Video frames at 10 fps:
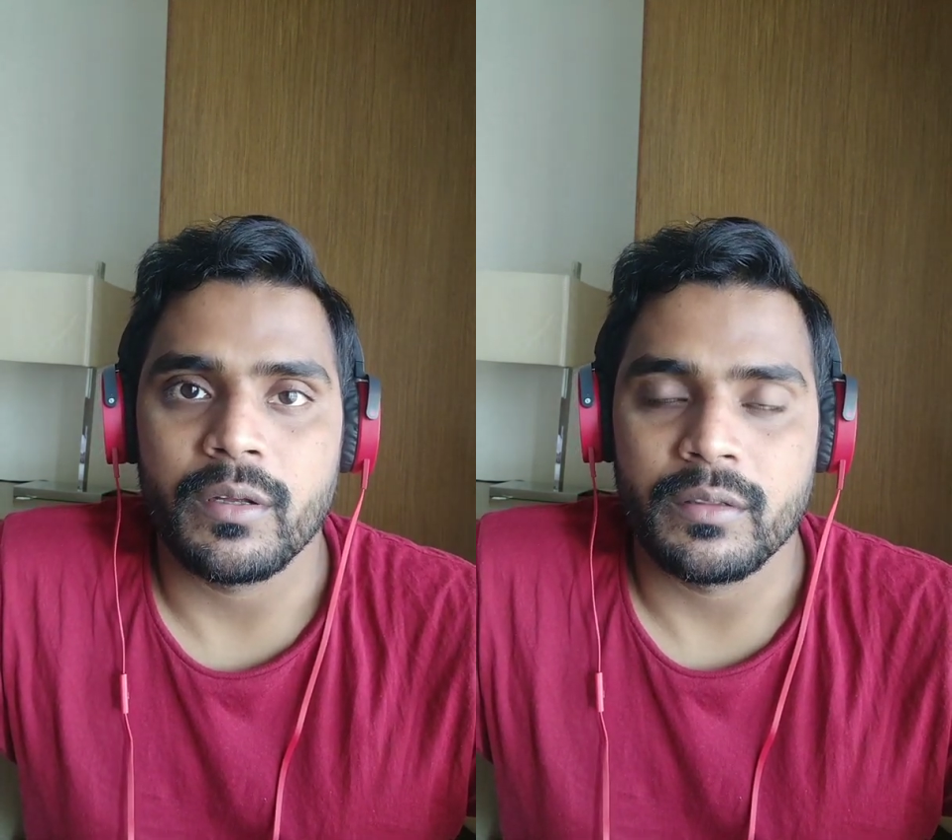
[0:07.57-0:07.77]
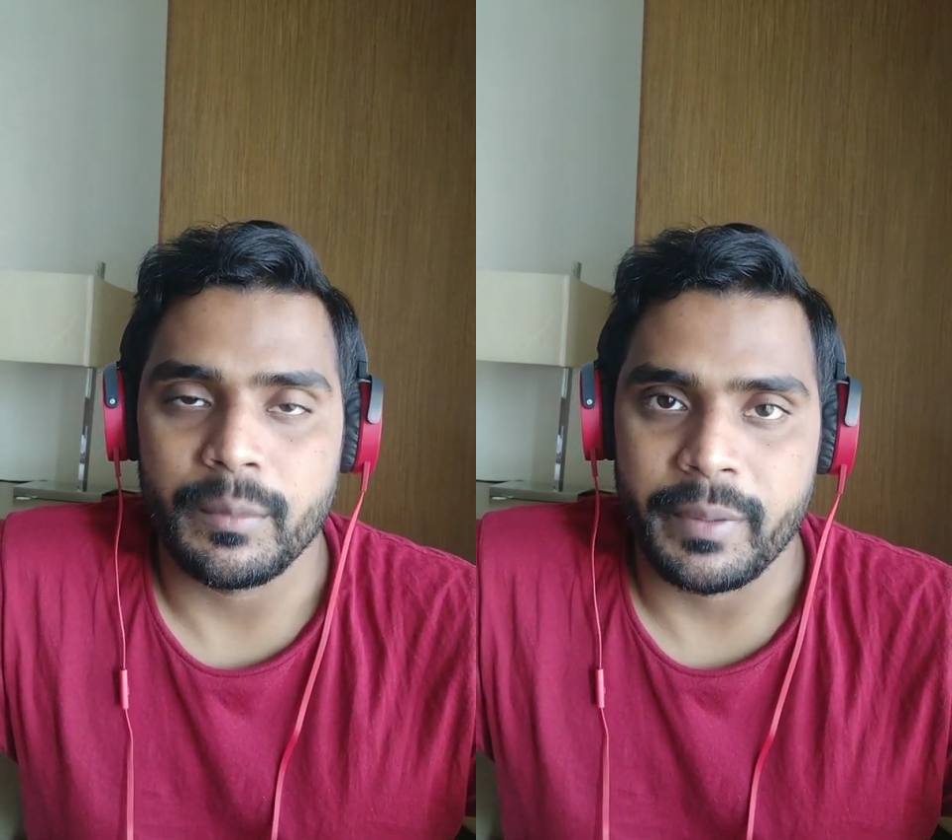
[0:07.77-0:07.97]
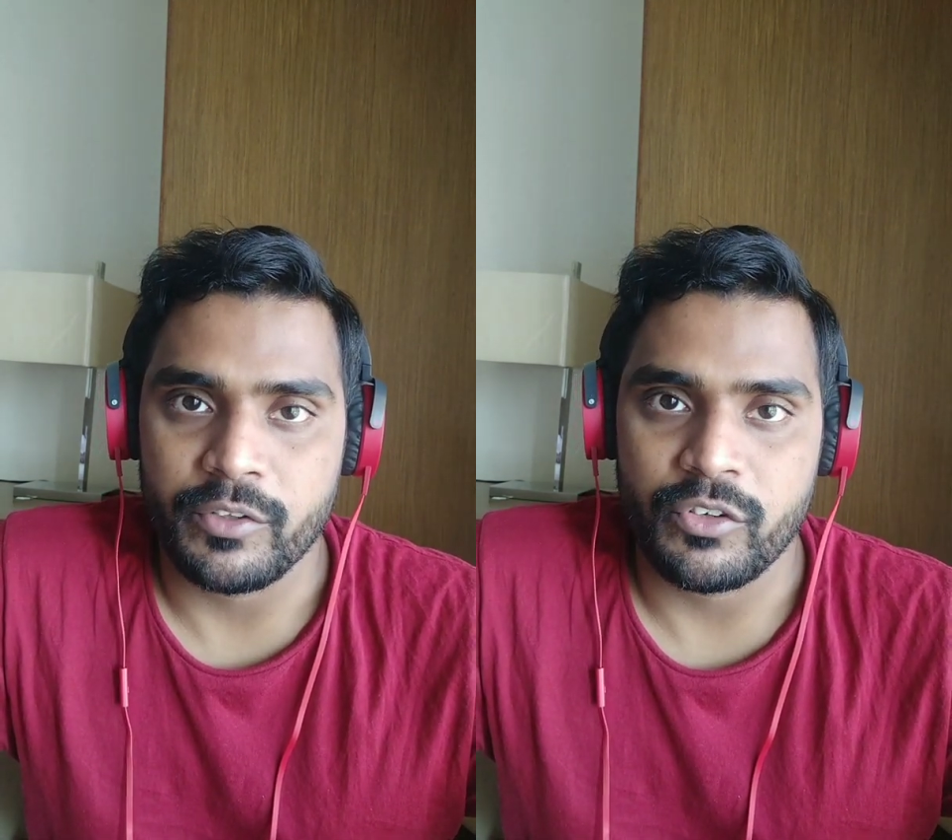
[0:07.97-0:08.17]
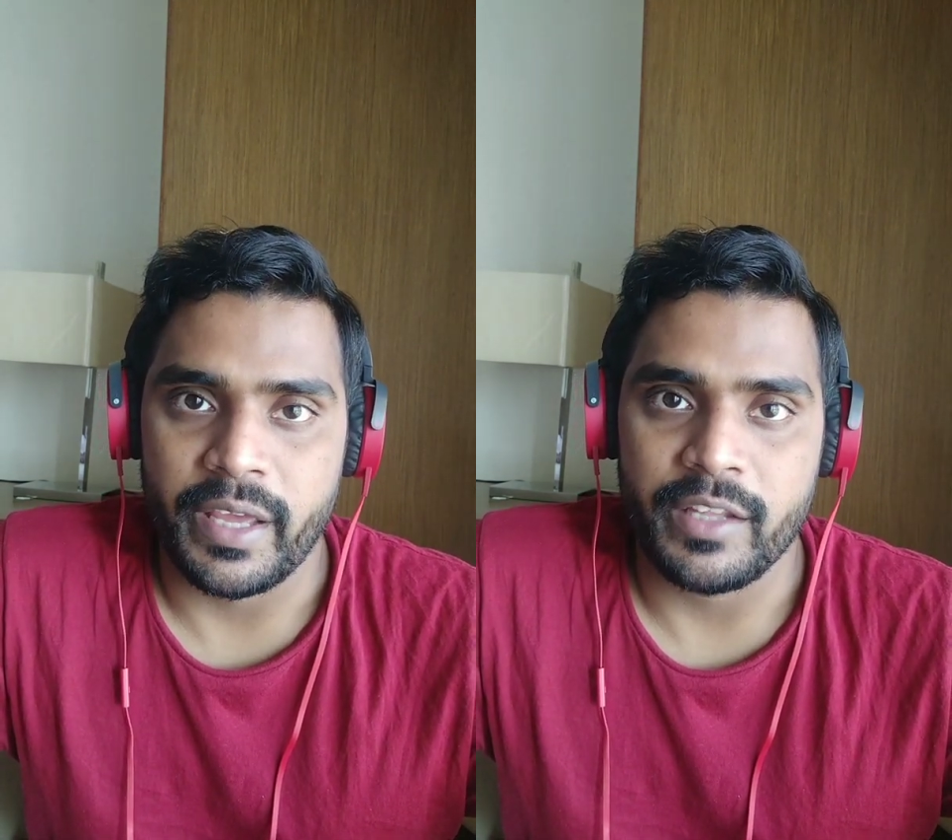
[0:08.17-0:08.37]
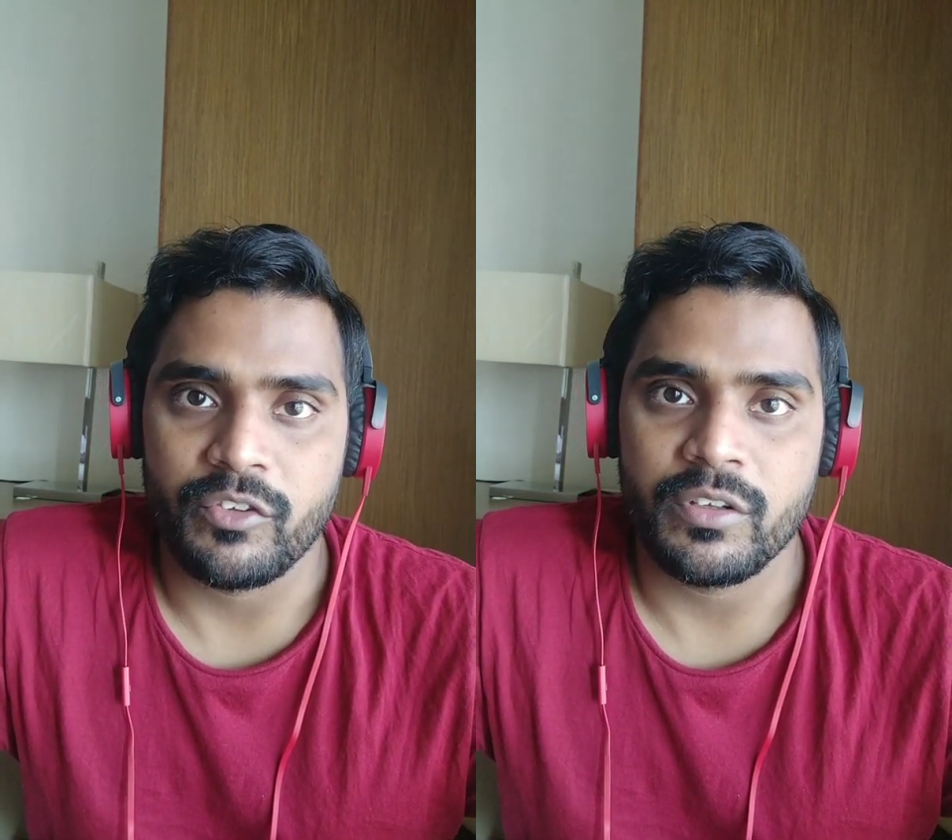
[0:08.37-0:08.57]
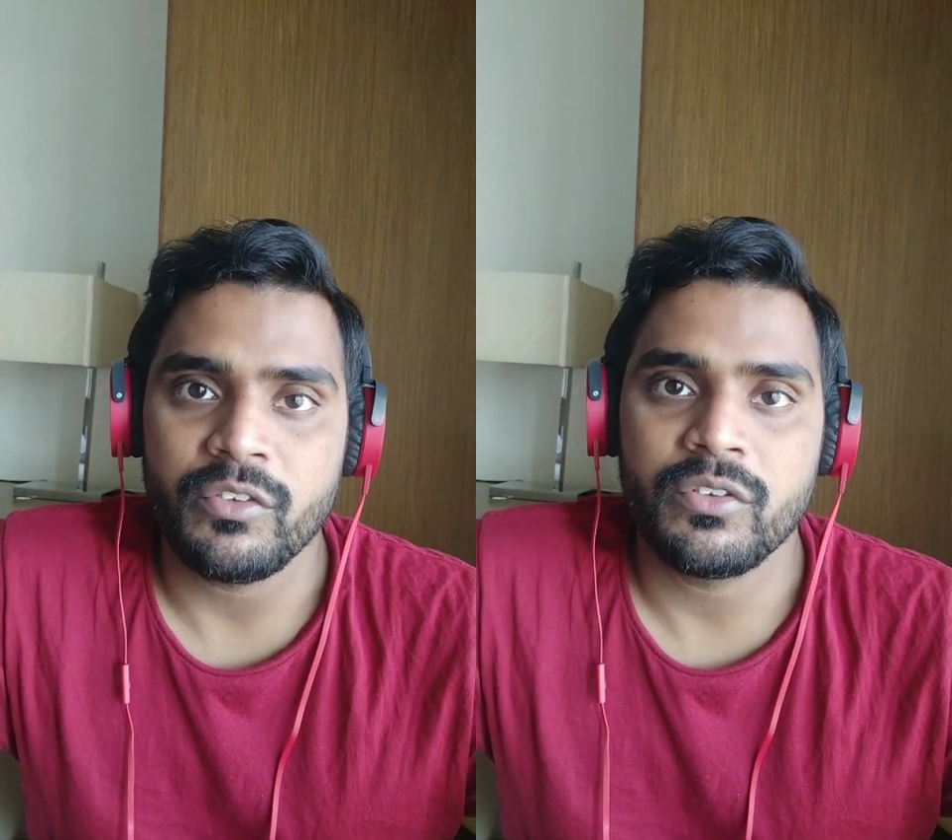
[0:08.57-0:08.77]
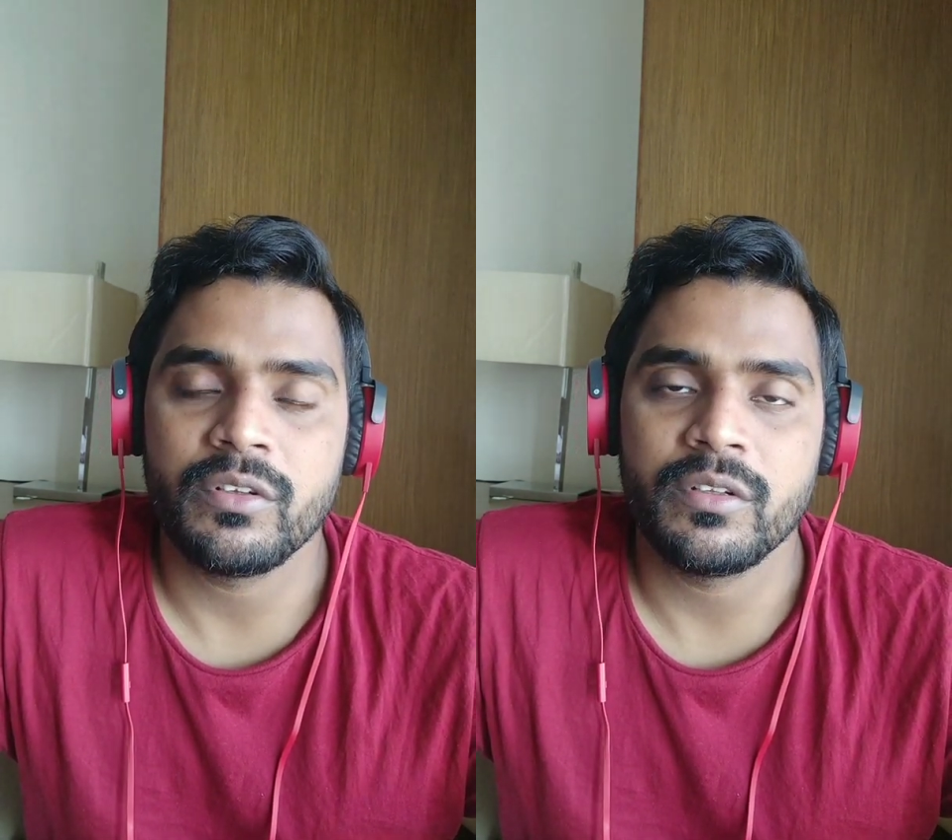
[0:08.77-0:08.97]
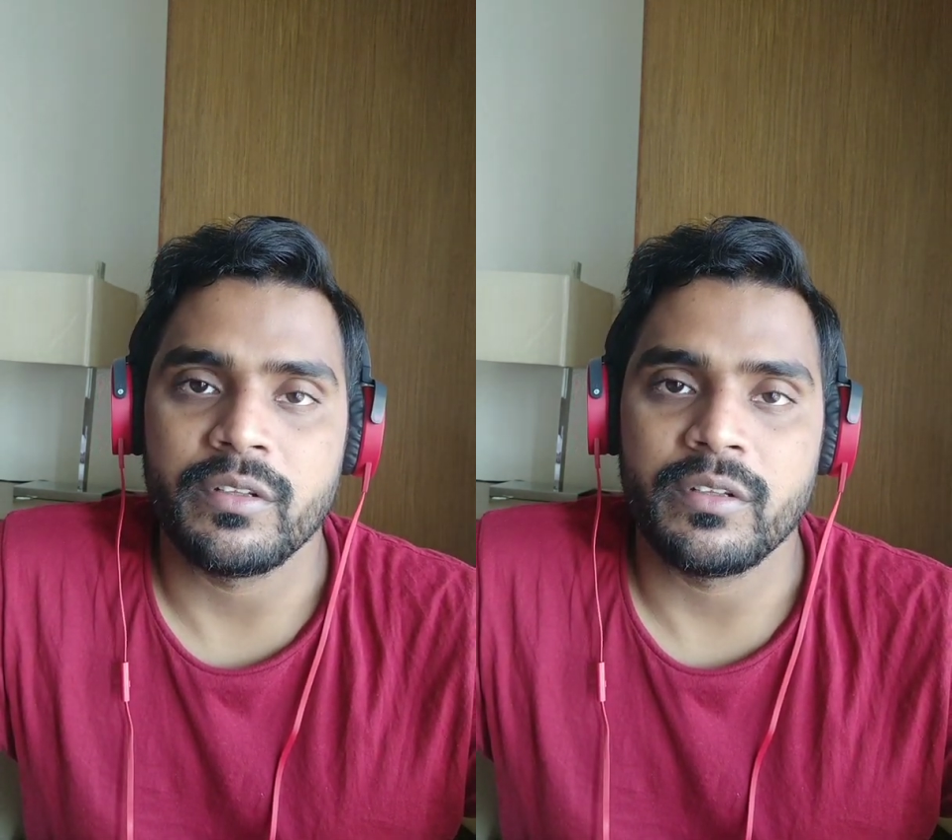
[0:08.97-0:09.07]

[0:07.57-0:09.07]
the breast cancers,